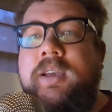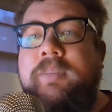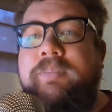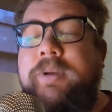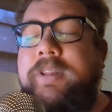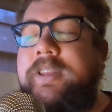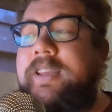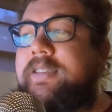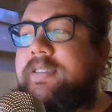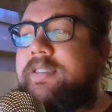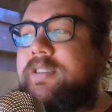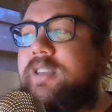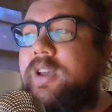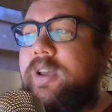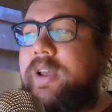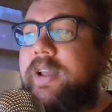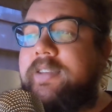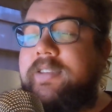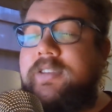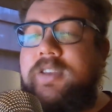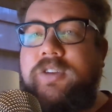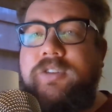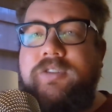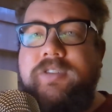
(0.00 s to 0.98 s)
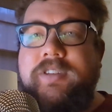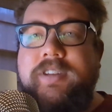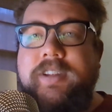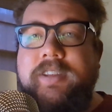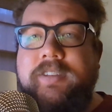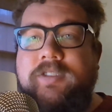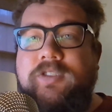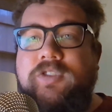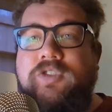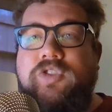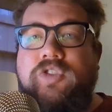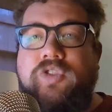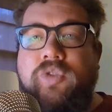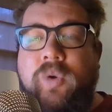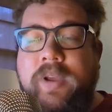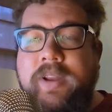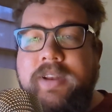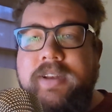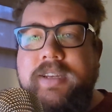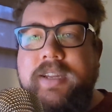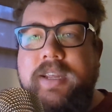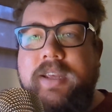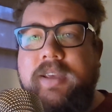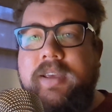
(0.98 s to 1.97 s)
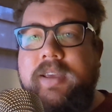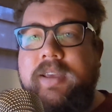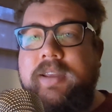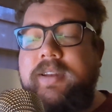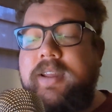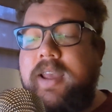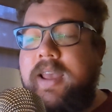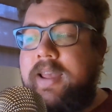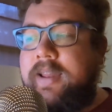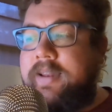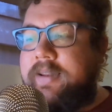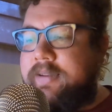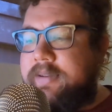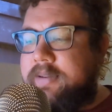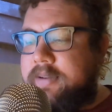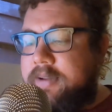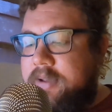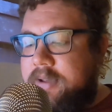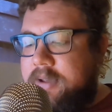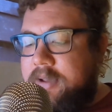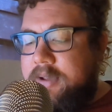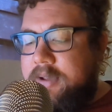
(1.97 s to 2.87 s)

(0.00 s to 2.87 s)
But there's so it's so disjointed and